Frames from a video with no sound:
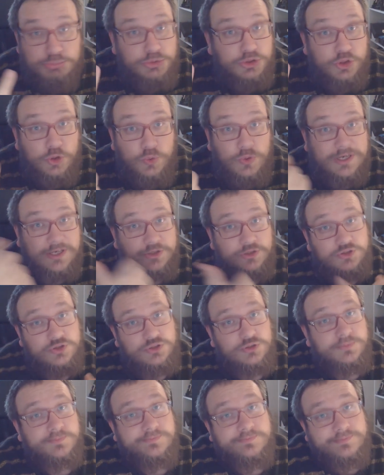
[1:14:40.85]

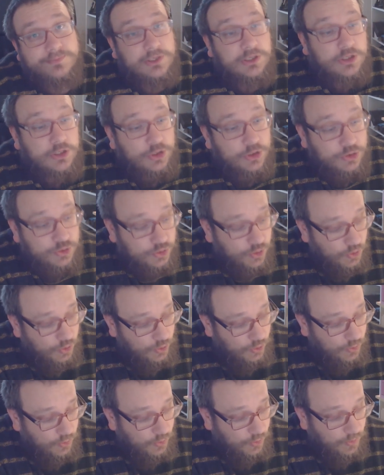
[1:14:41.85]
soonish.
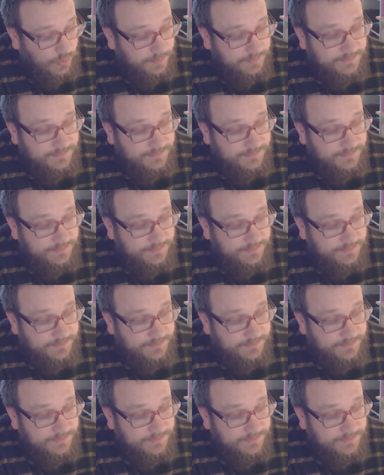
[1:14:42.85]
Toodaloo.